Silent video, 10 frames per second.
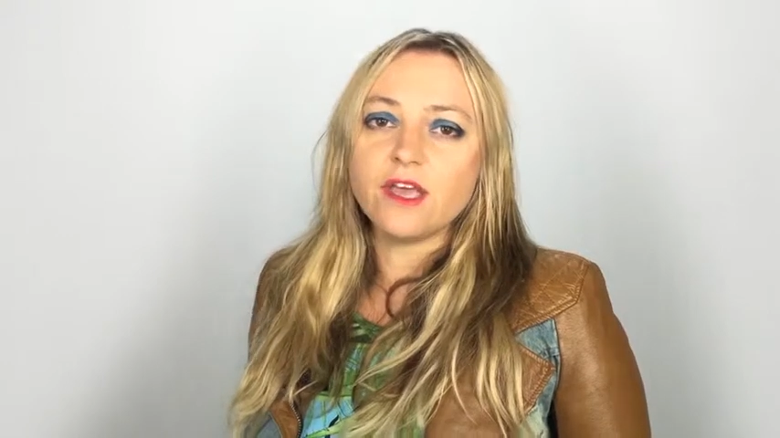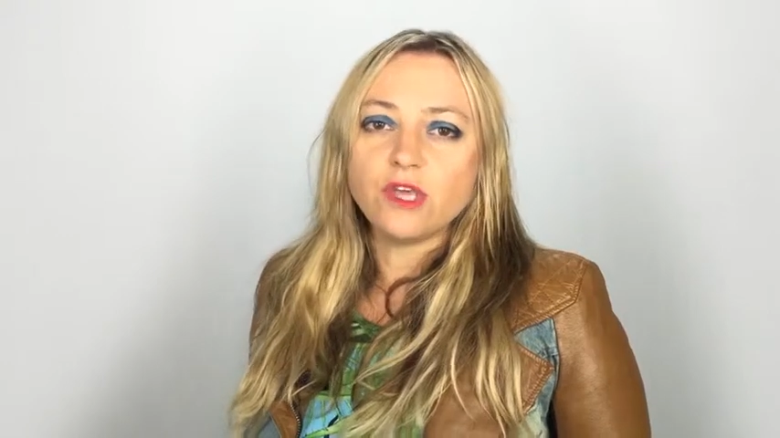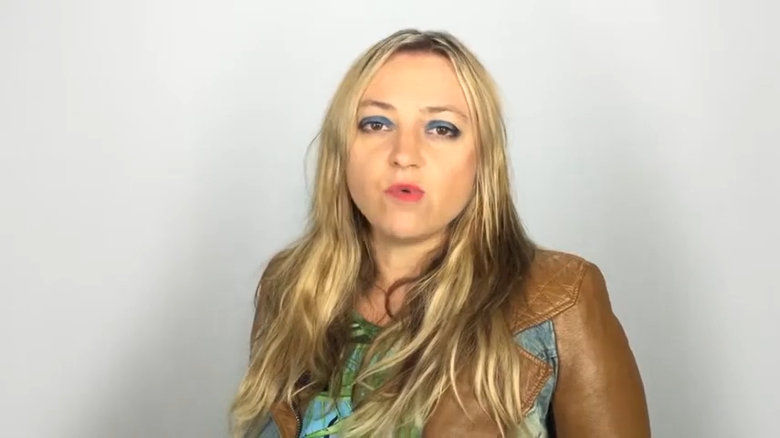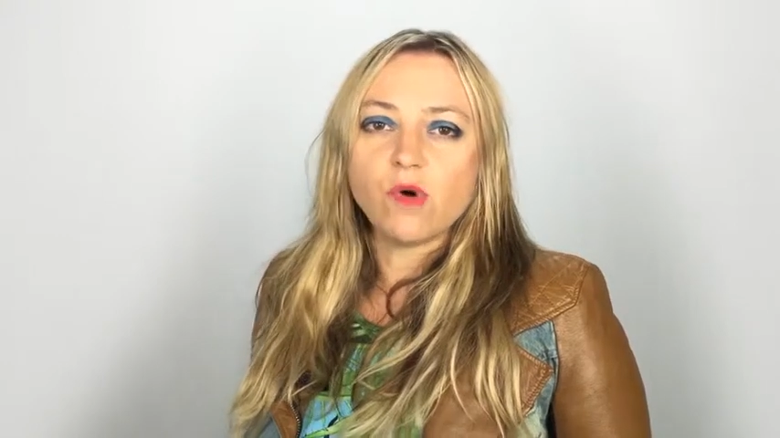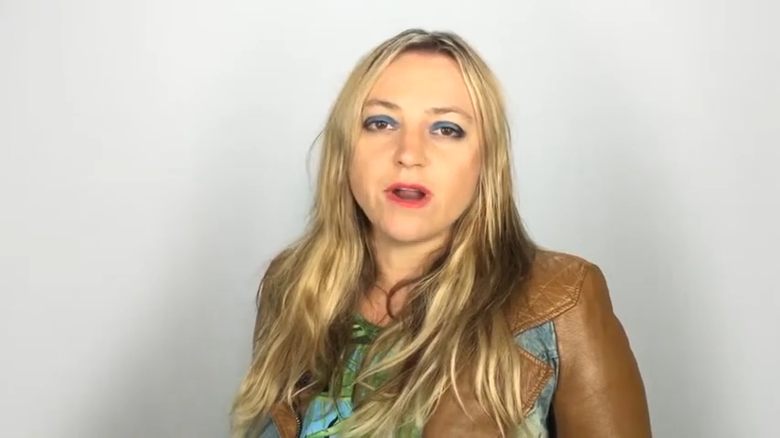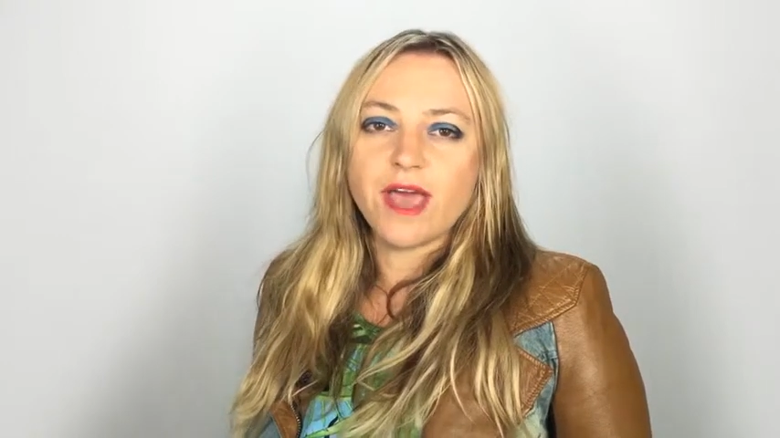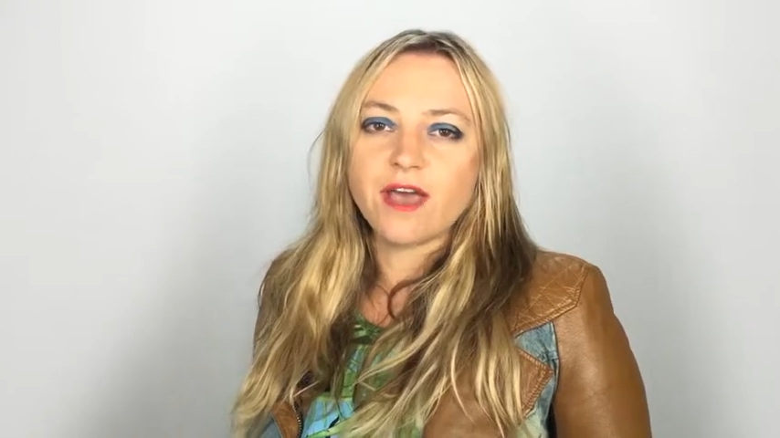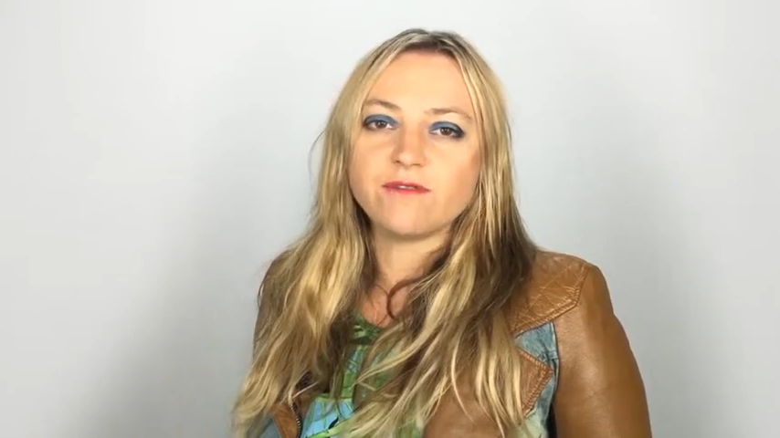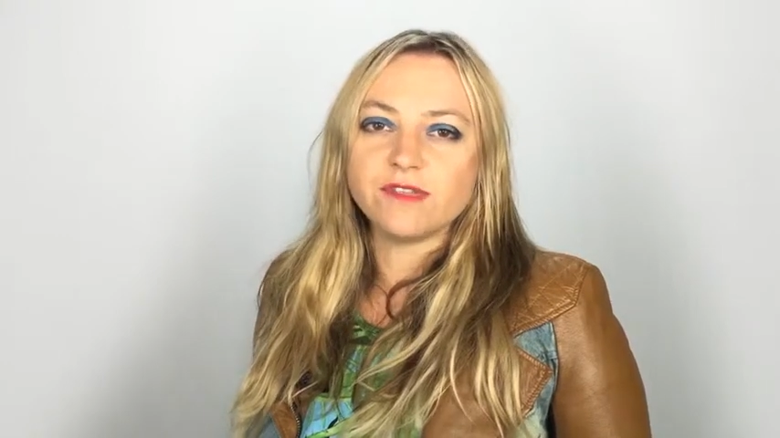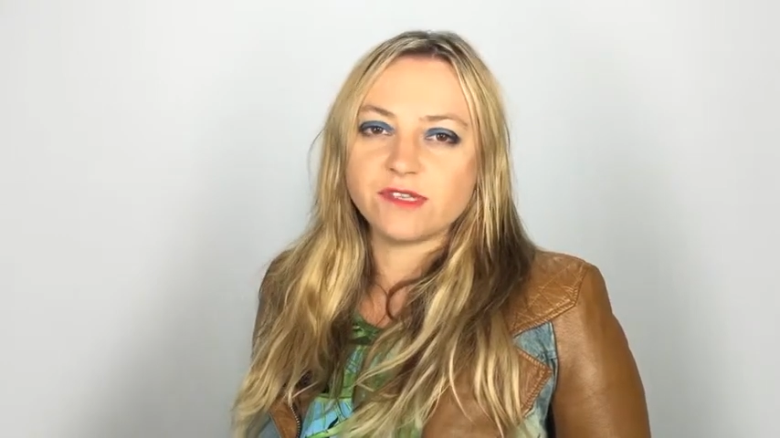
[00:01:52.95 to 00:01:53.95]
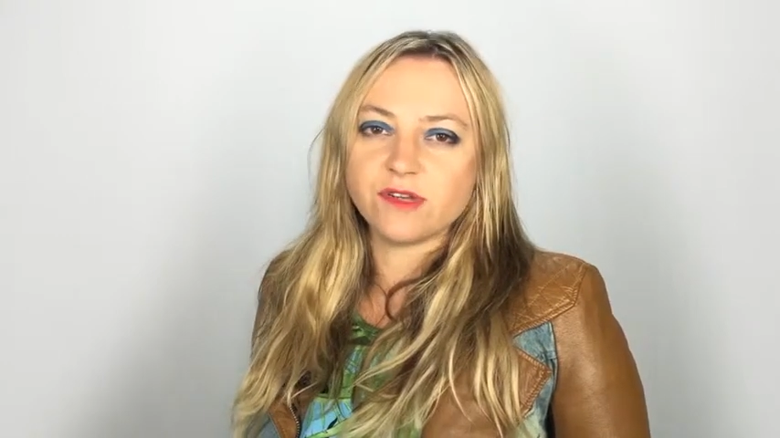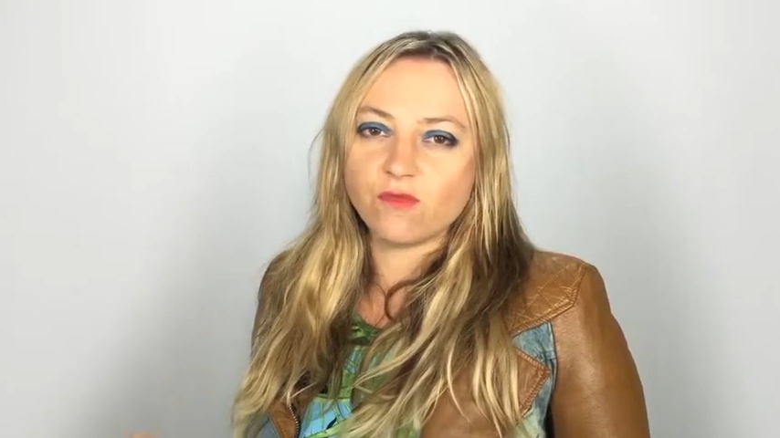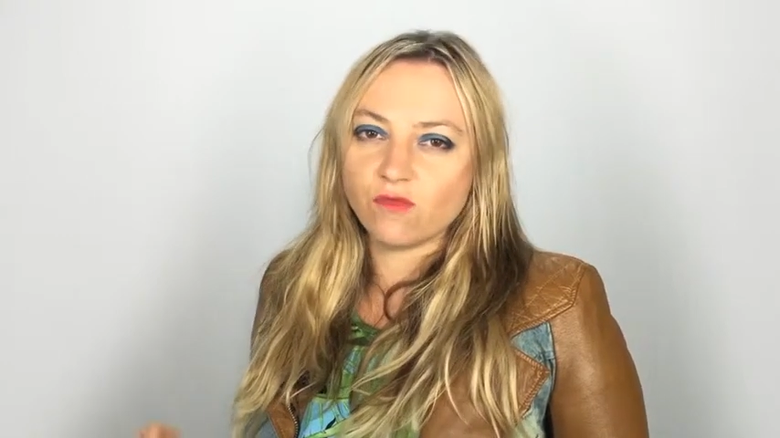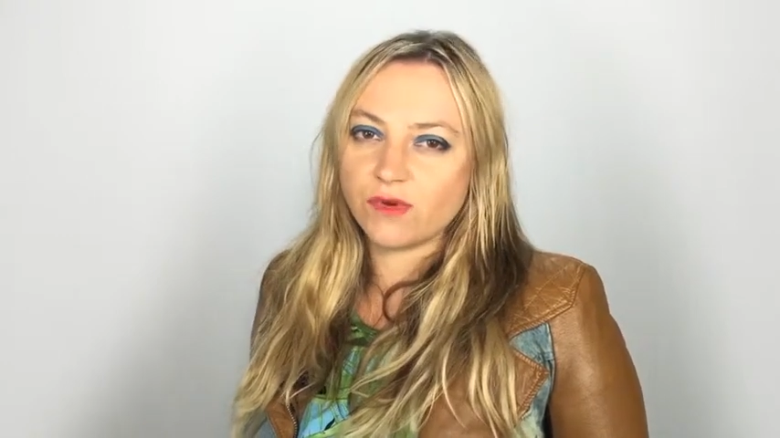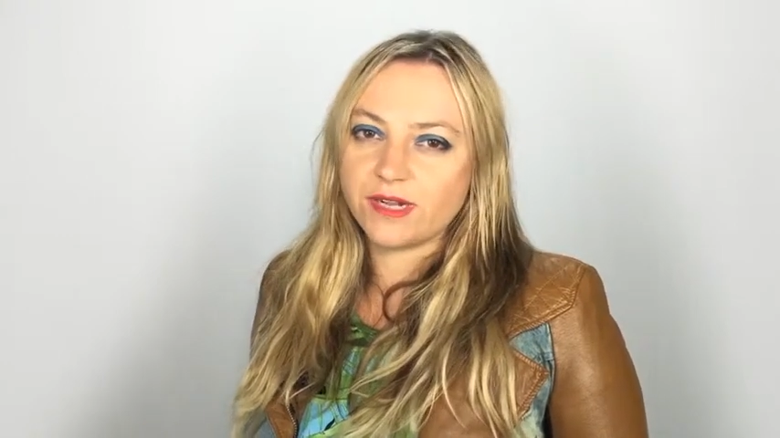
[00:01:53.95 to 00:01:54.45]
you want to have this
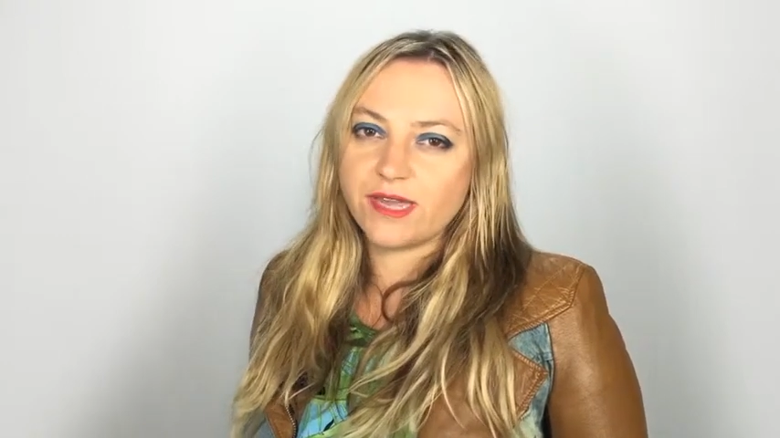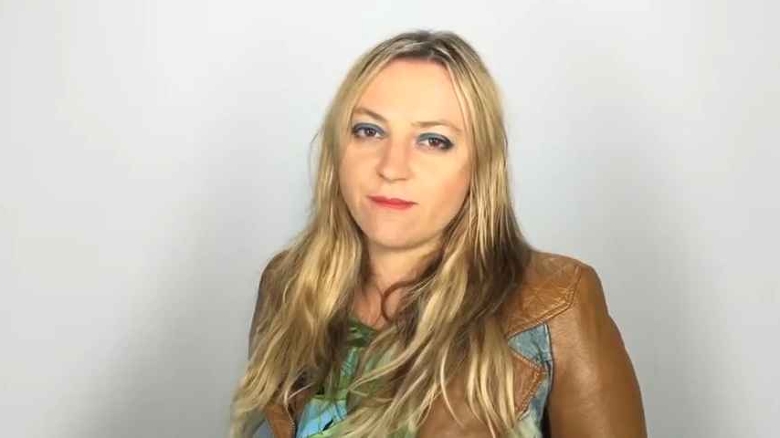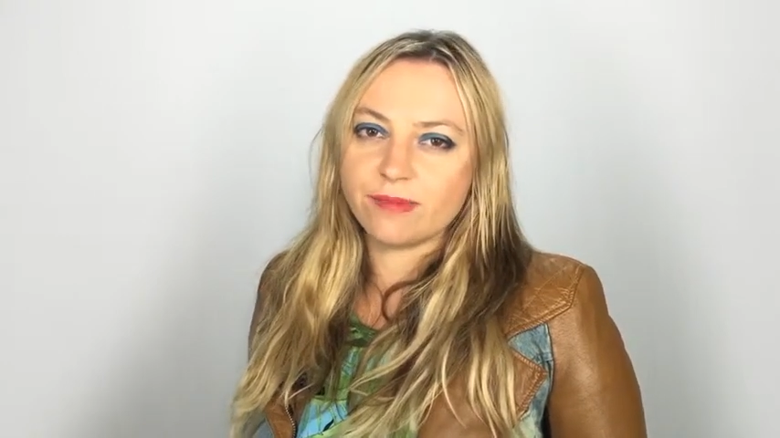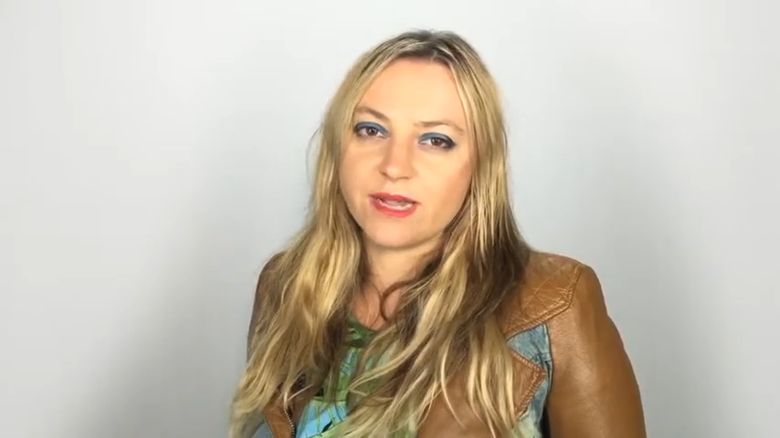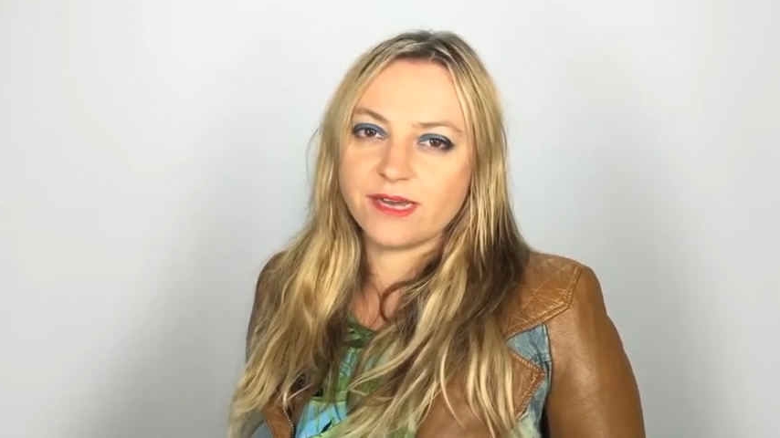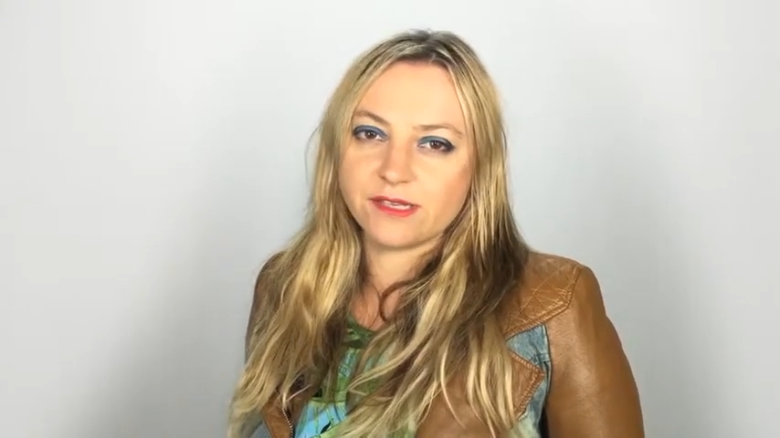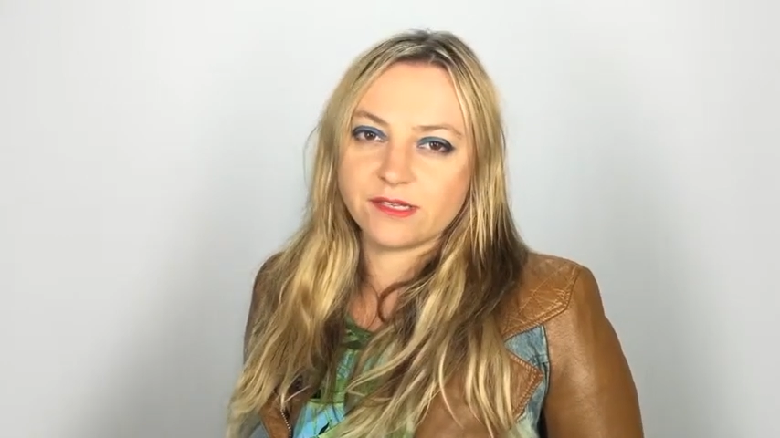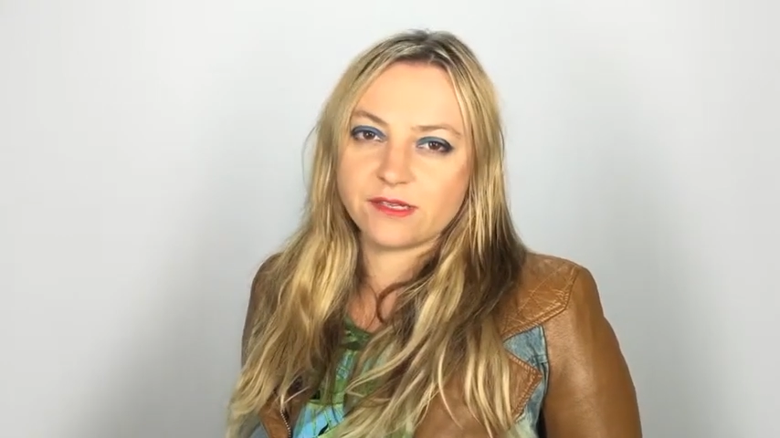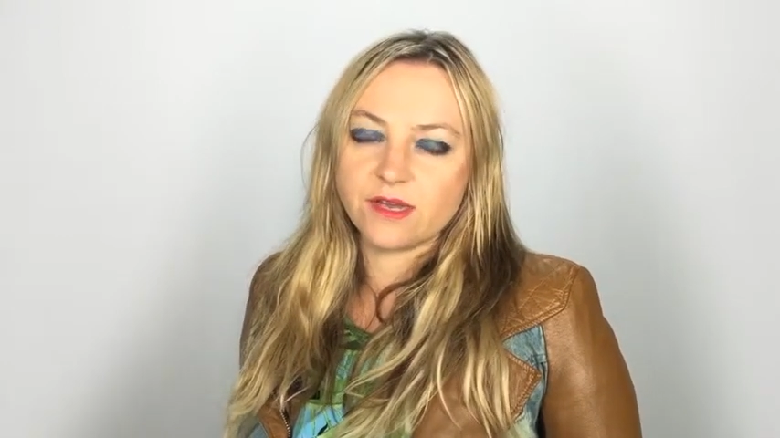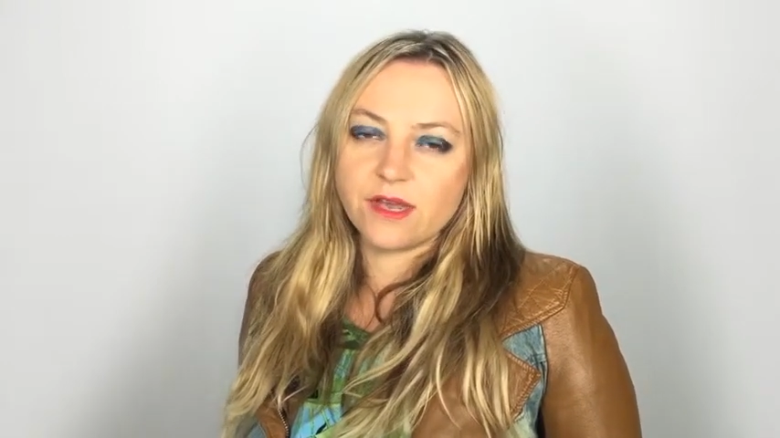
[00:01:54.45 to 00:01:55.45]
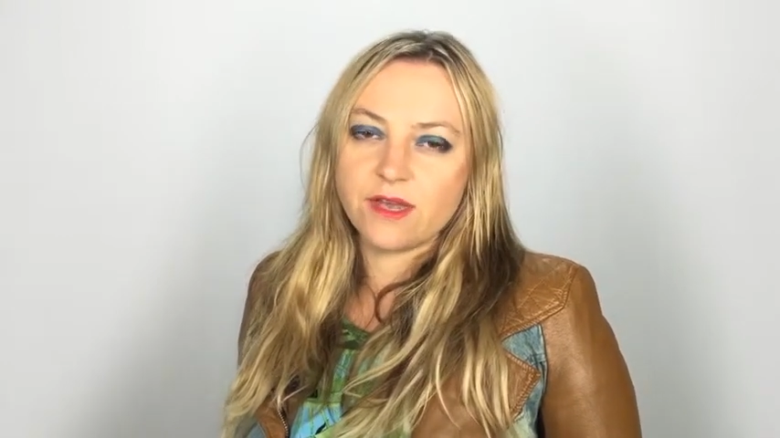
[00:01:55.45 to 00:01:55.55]
really in place.